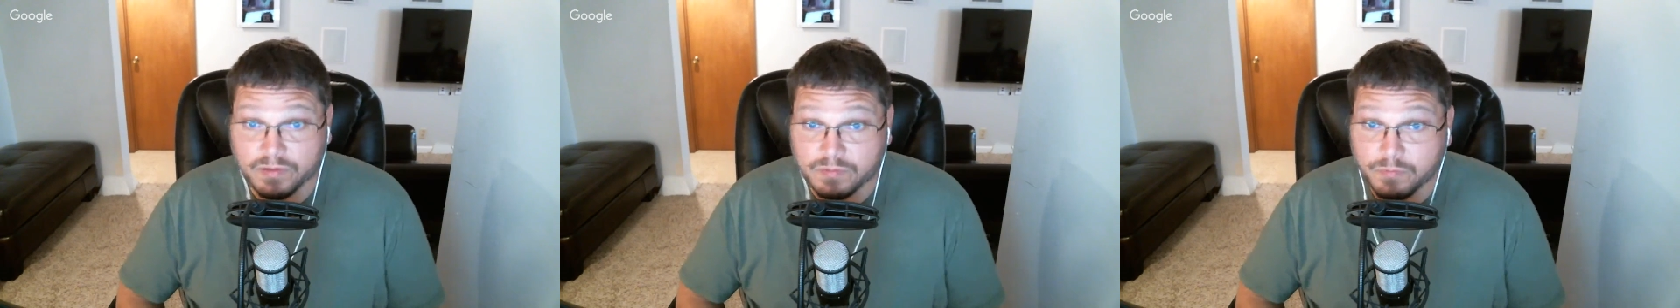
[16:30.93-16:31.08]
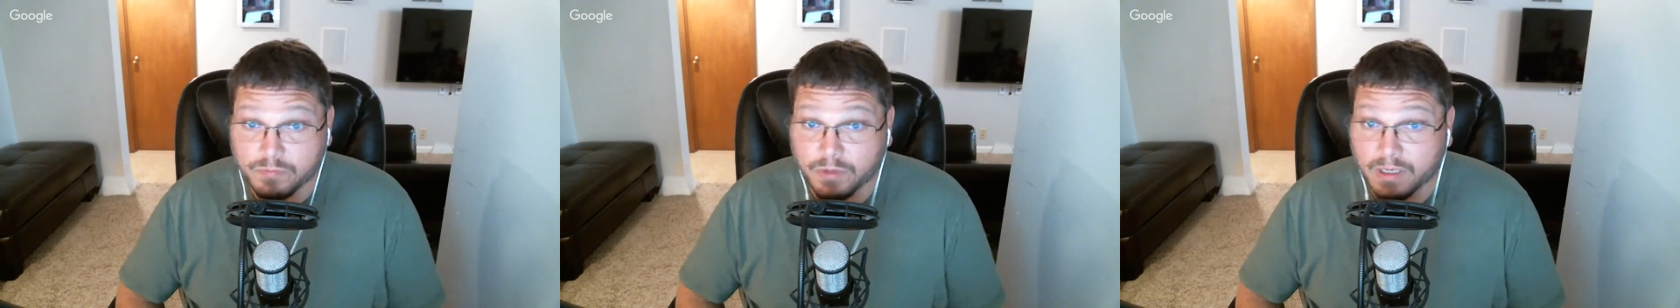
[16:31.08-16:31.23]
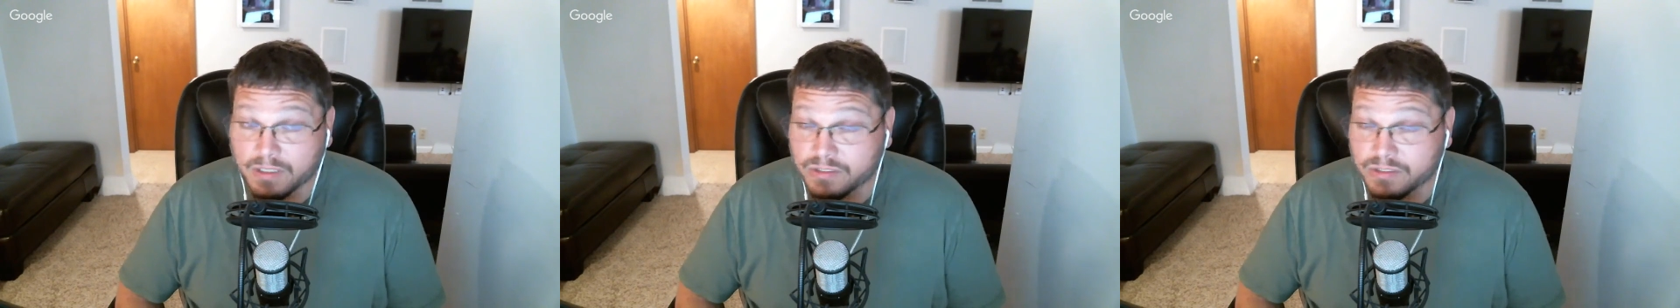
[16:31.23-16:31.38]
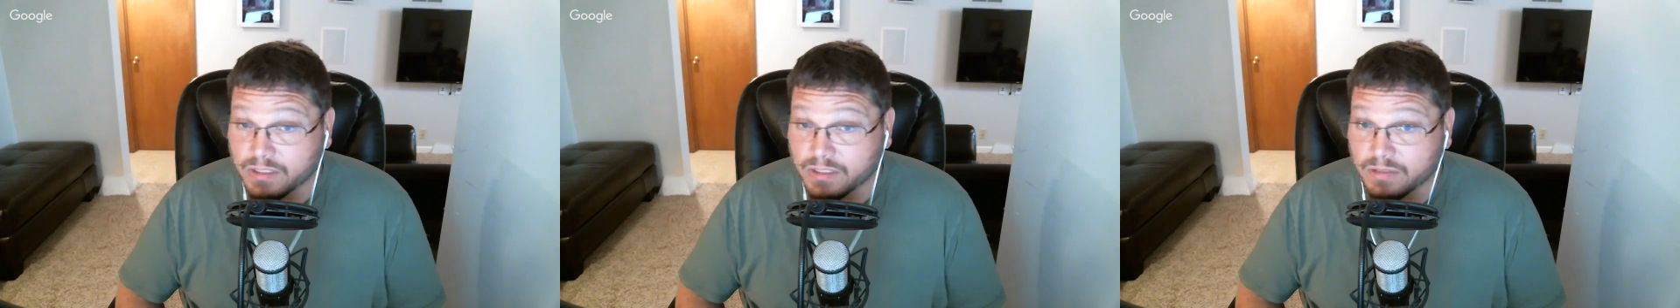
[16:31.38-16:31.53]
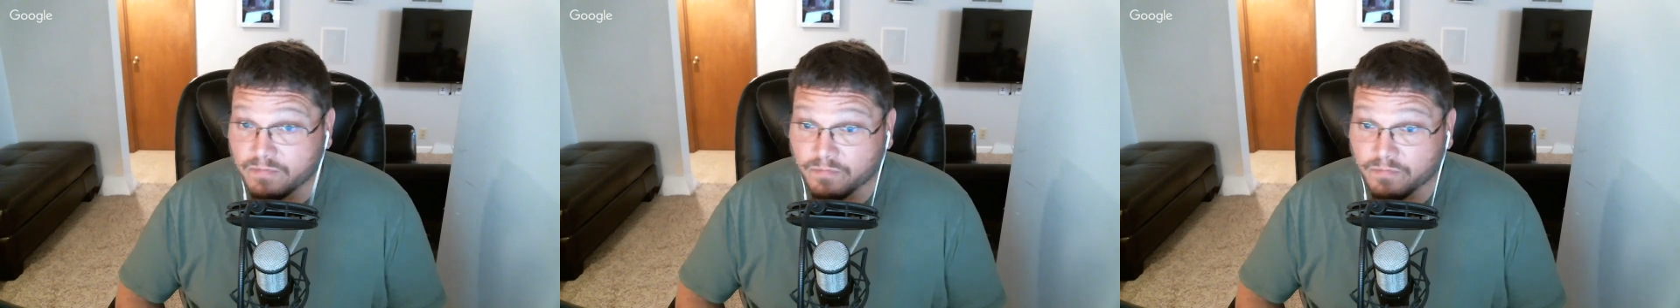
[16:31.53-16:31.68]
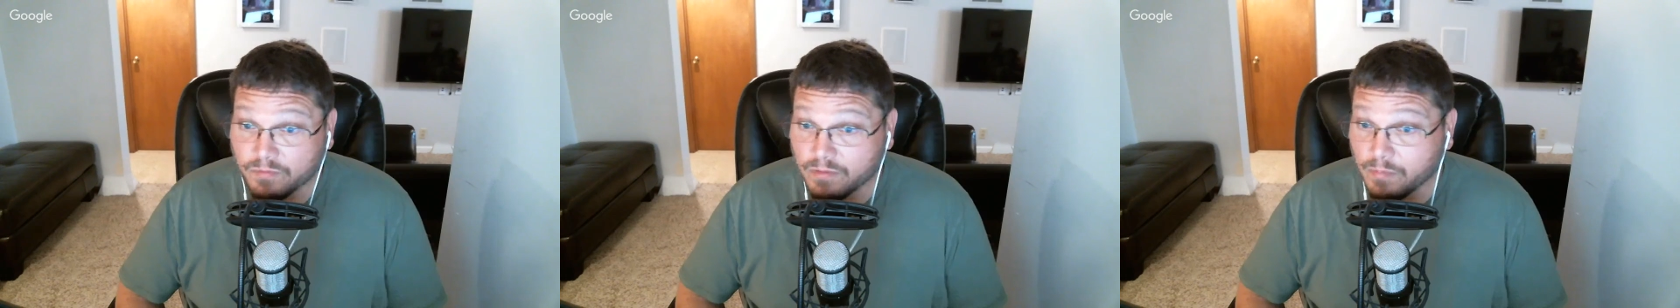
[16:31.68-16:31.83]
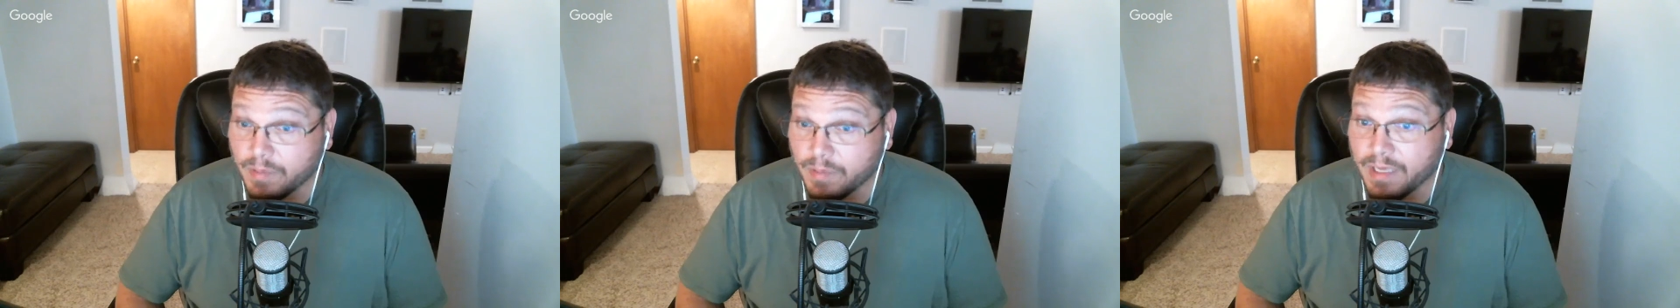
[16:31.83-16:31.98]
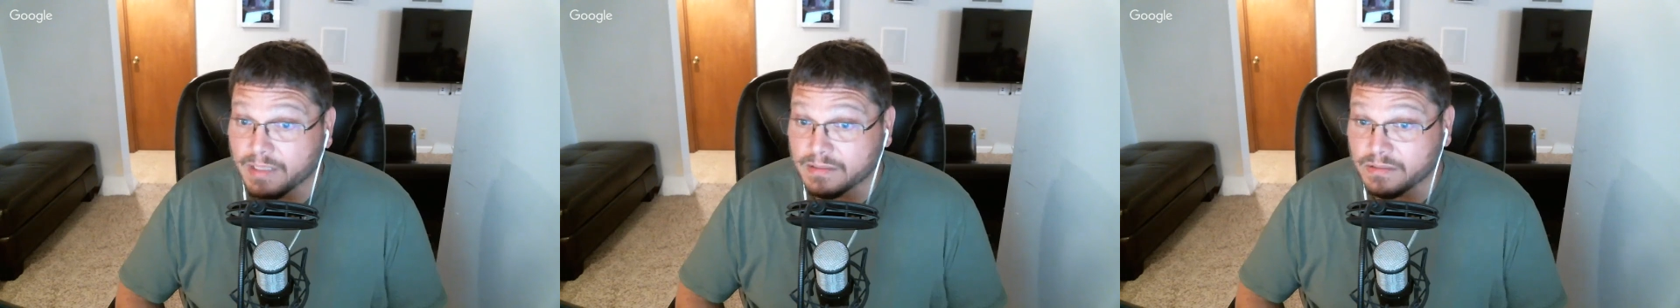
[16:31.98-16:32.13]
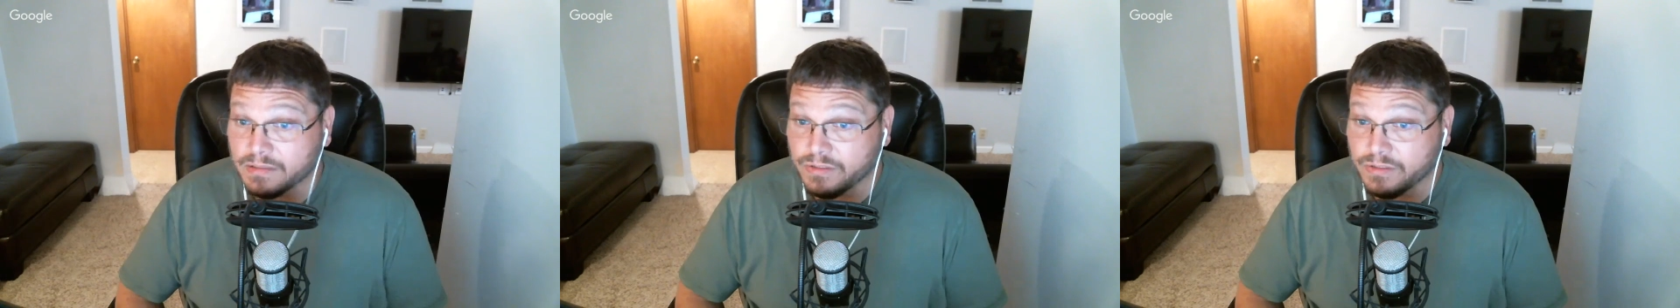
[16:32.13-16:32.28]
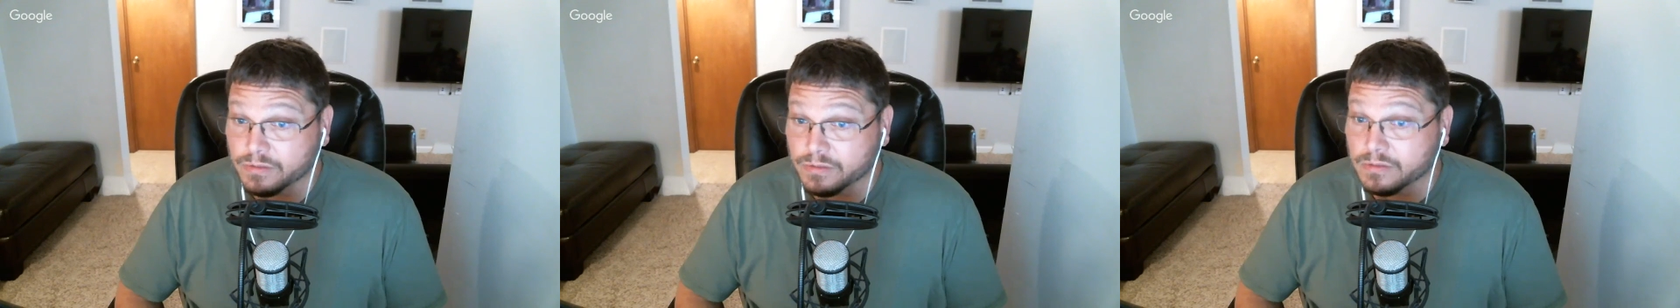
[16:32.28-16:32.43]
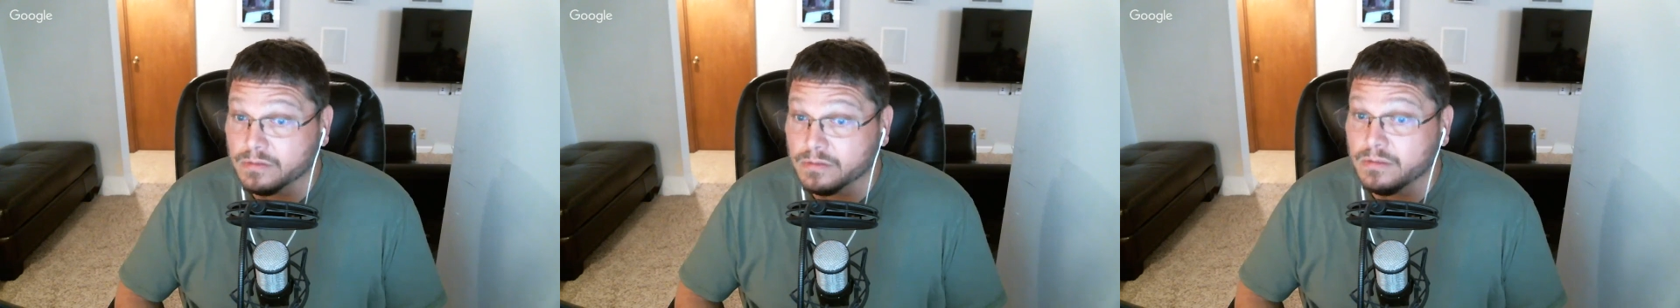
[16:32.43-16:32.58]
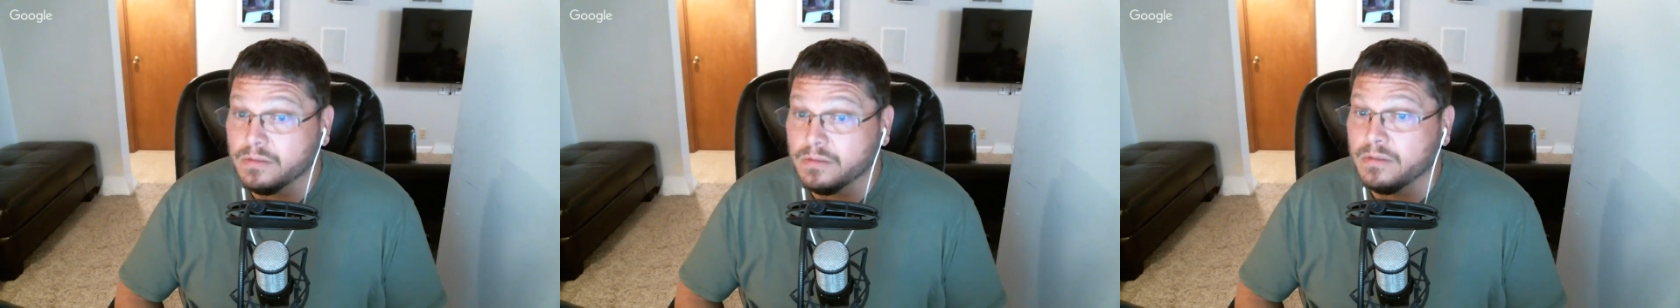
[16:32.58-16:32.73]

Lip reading: project for the past year.